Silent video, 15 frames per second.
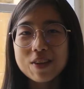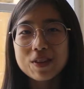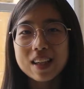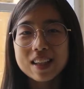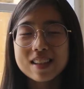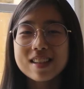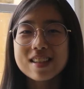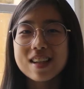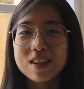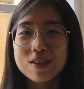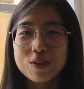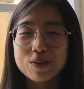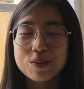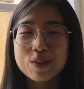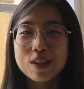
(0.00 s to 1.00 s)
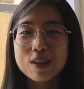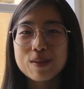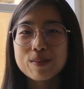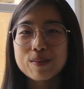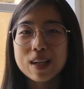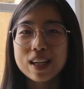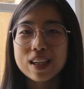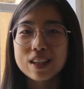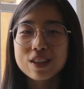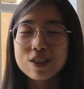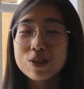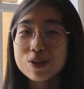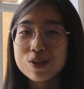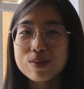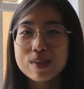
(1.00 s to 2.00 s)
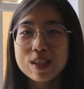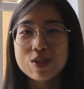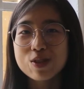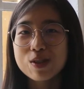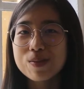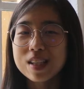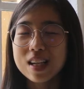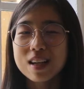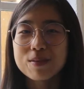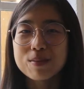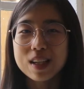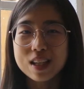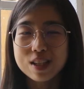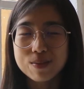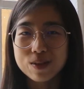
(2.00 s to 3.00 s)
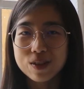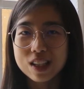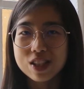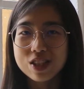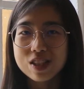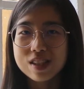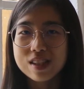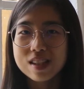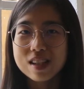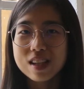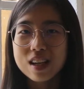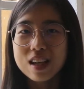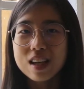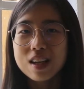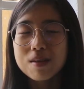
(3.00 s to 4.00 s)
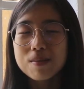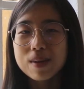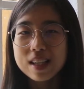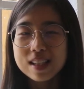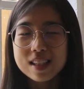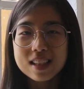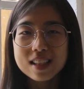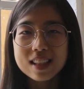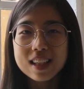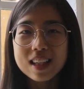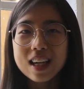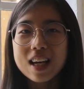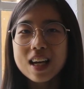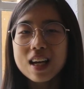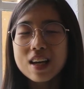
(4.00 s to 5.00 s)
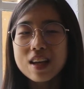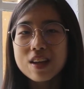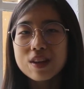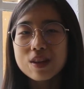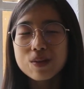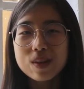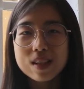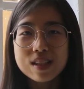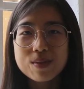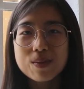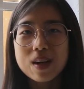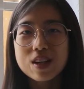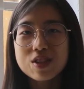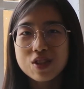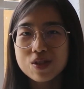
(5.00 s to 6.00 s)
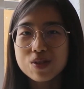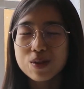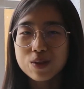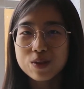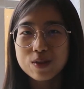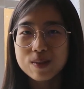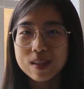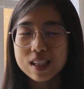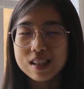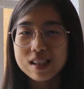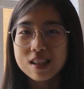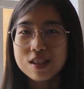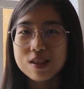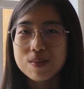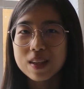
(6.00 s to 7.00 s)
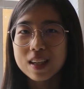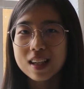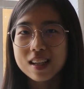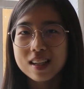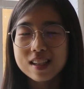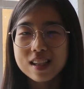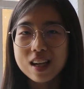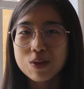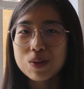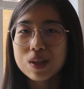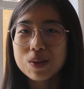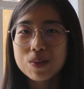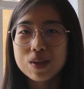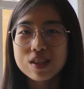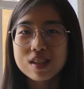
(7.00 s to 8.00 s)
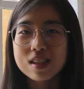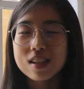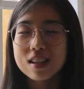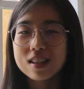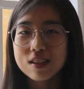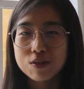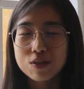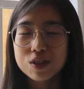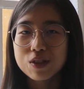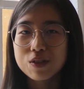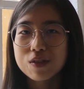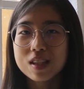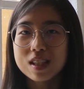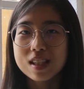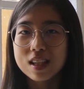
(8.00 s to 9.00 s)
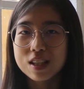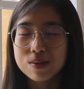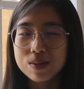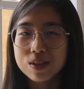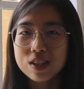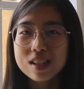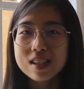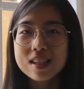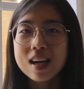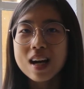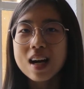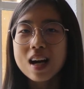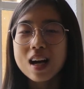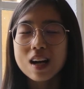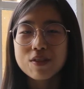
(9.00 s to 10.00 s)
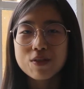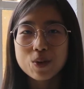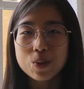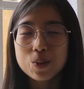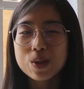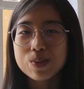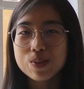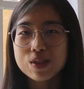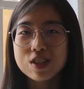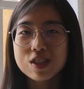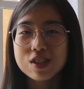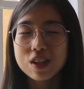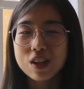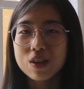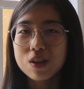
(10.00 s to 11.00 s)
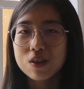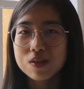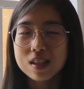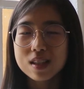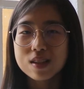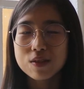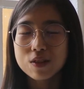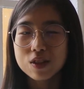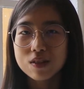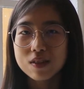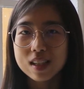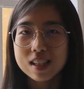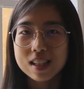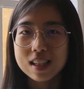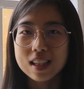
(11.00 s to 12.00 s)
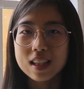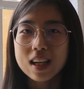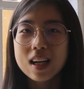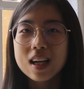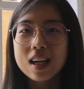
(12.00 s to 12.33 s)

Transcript: I would like to start off with my goals, my dreams, and my aspirations. Personally, the reason why I chose Oxford Medicine is because I really wanted a different university experience. I've always wanted to go overseas for university,